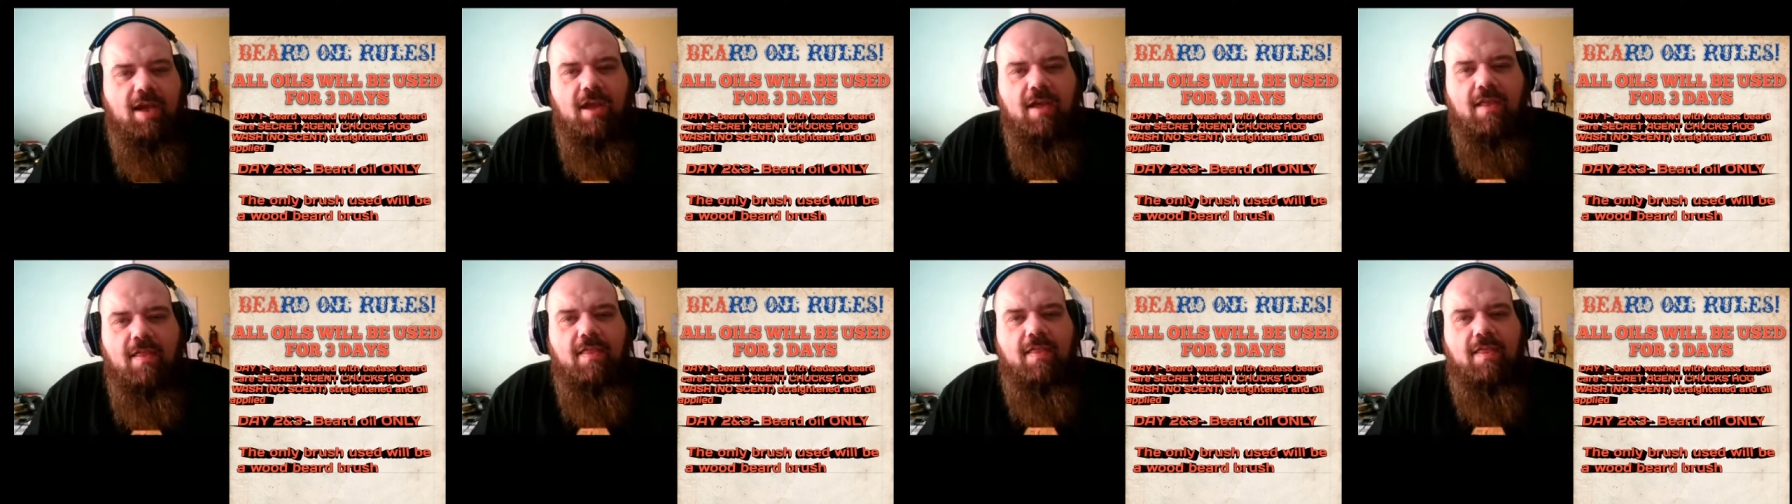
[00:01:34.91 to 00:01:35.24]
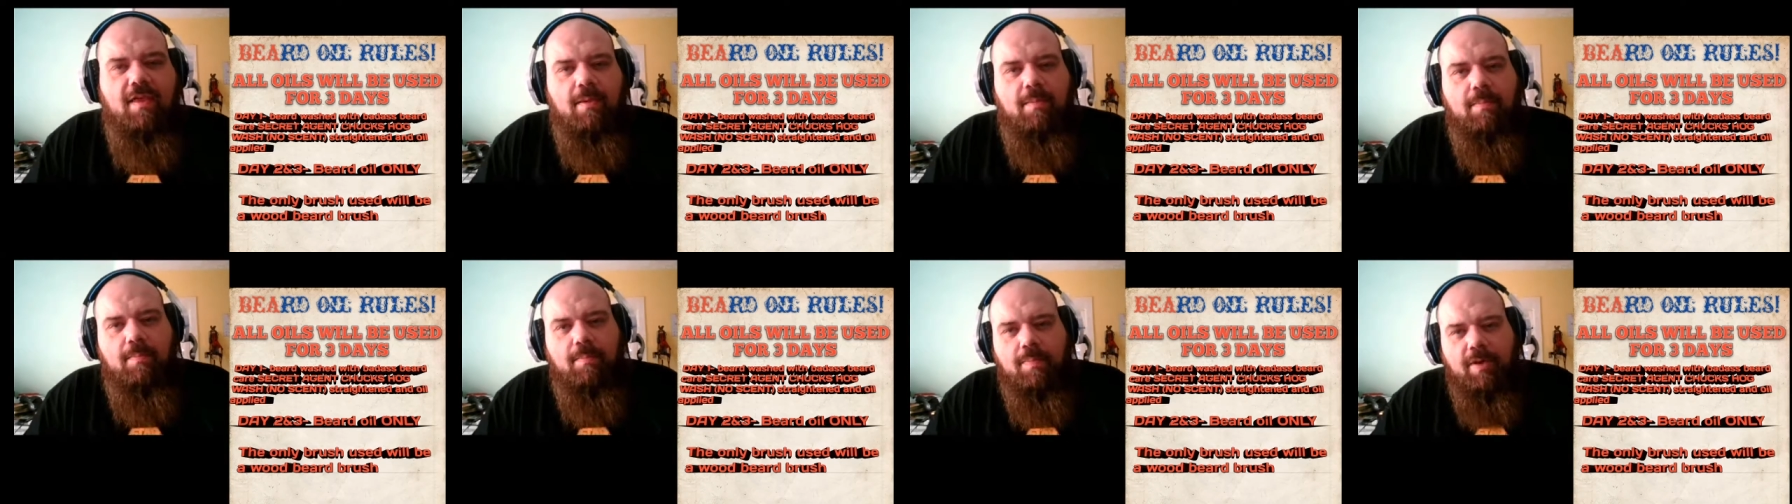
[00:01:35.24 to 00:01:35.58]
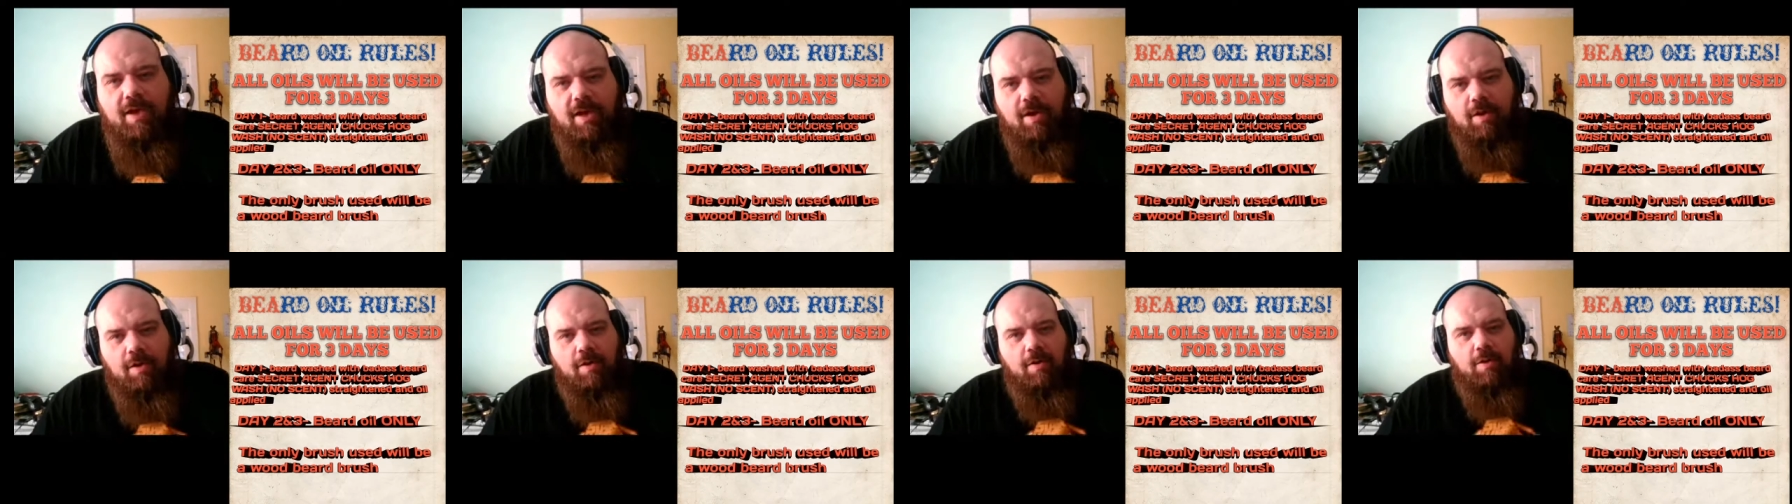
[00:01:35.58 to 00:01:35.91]
the
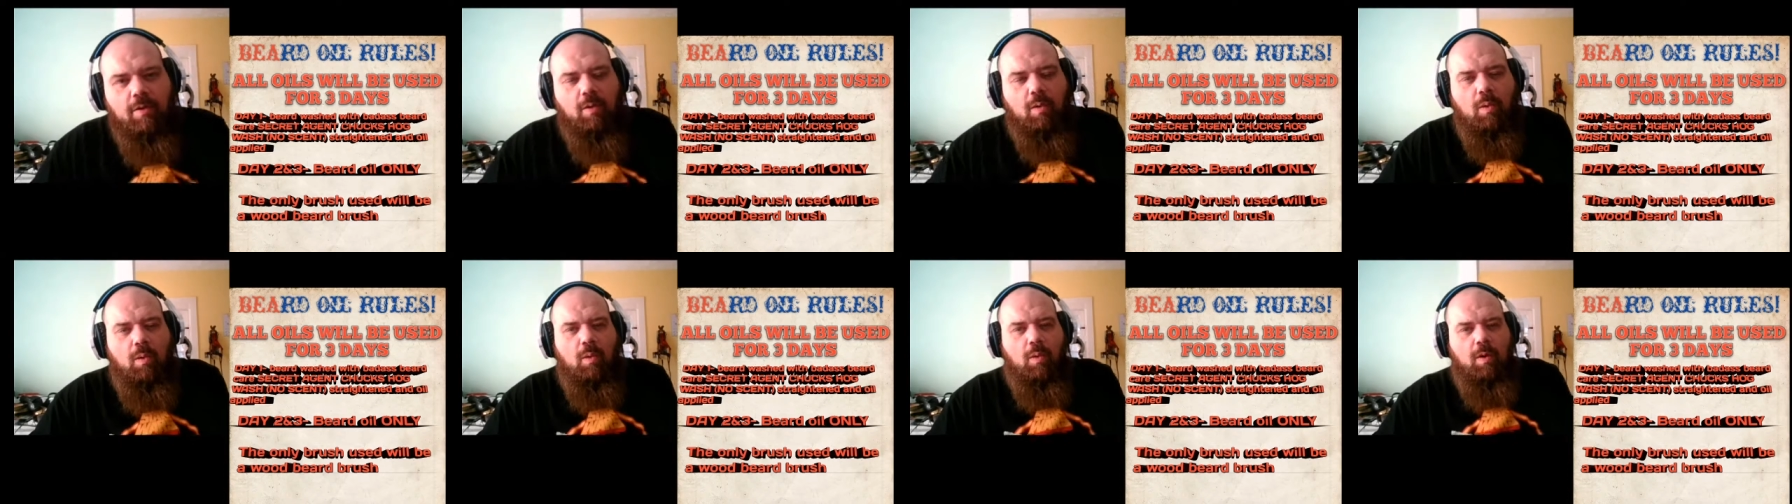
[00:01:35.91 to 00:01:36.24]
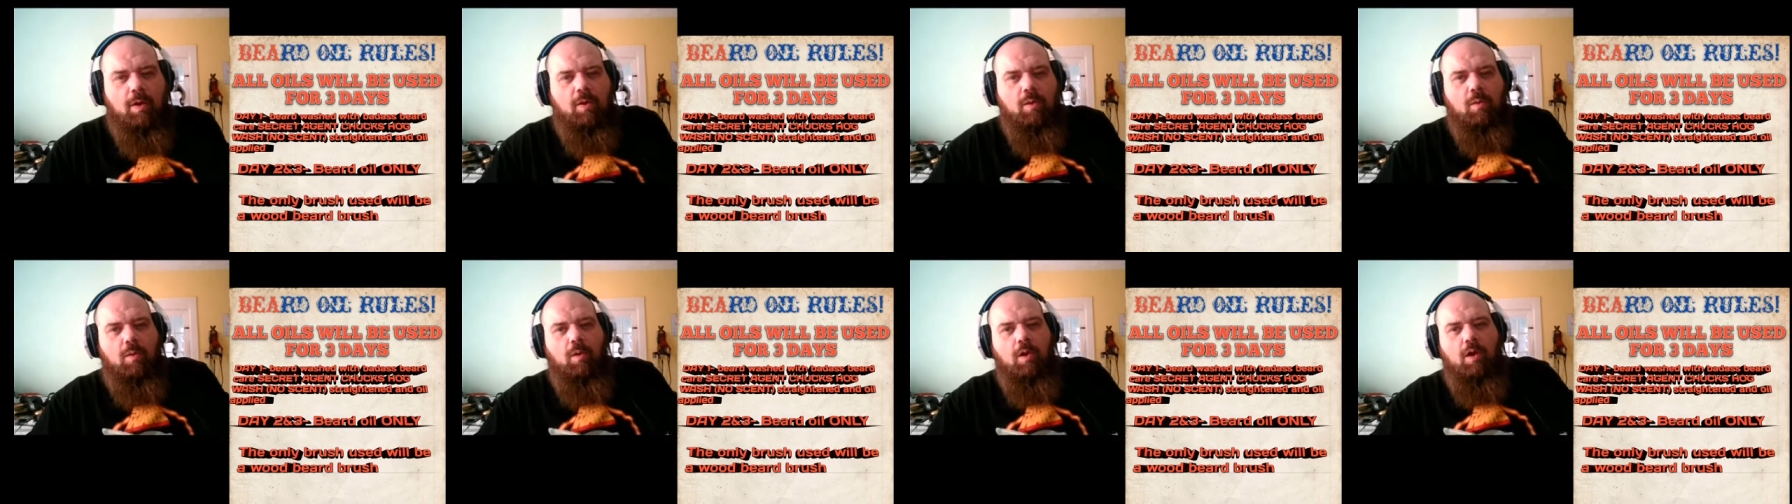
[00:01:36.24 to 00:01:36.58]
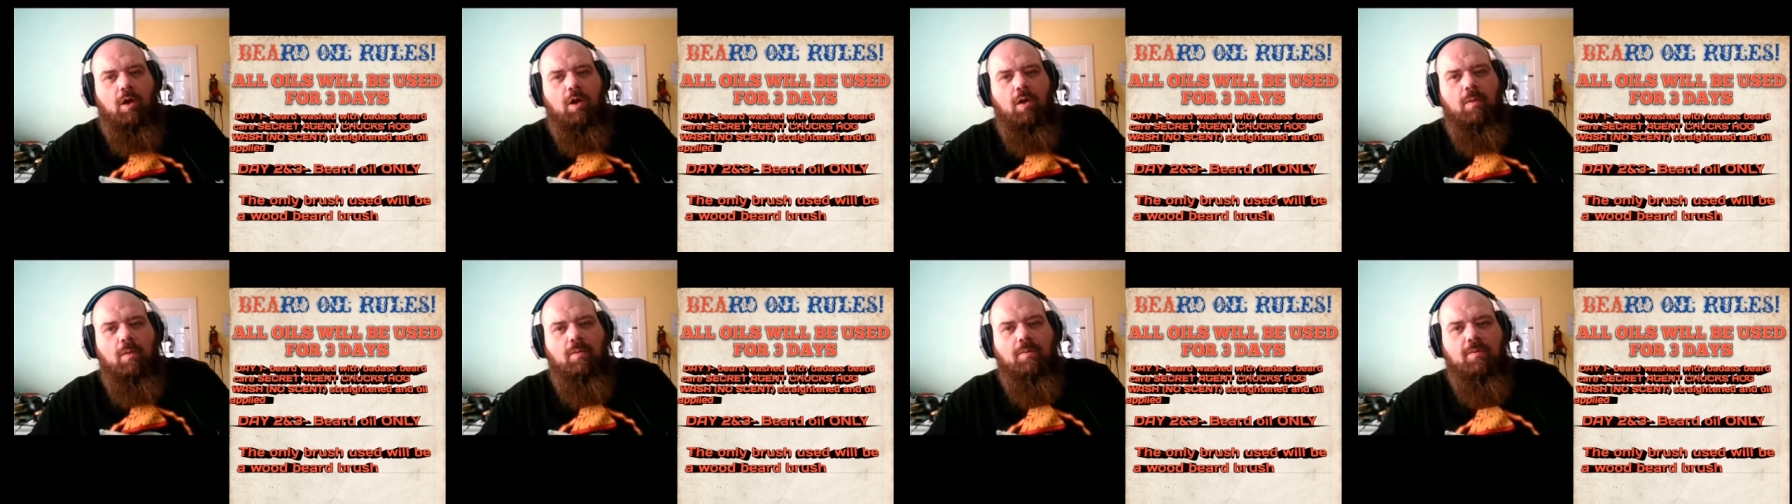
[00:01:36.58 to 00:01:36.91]
beard oil
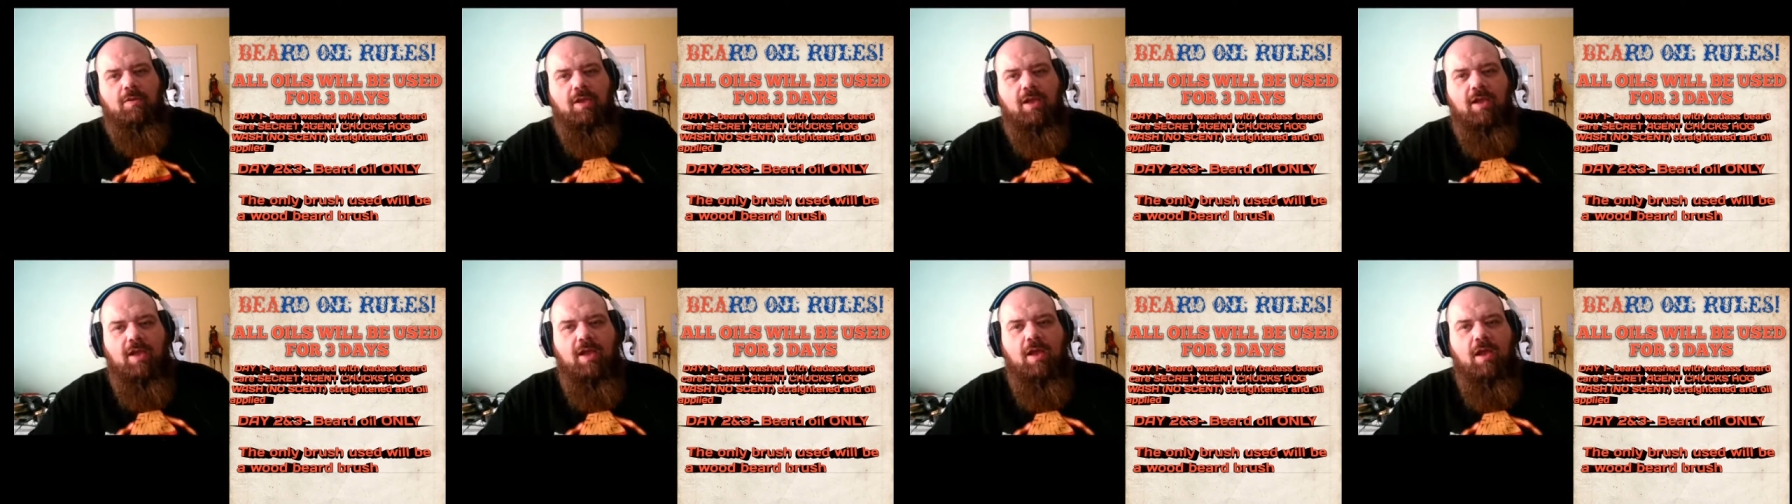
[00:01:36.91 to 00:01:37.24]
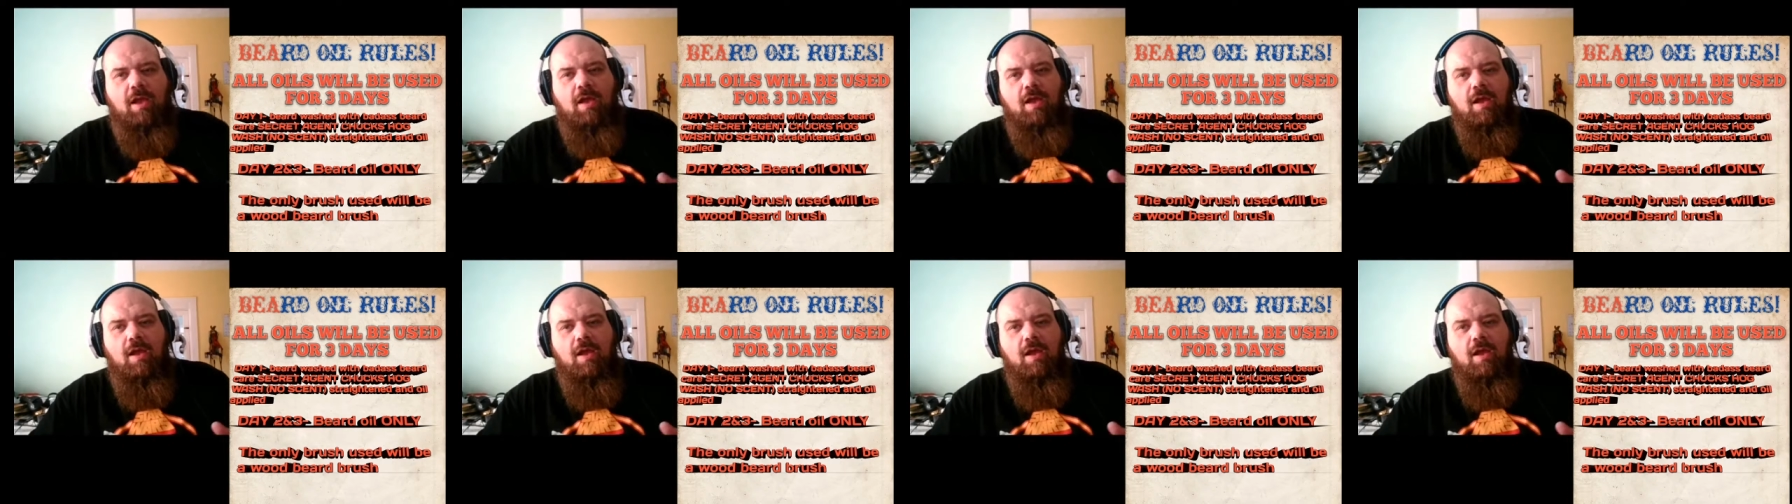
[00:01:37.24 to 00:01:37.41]
only.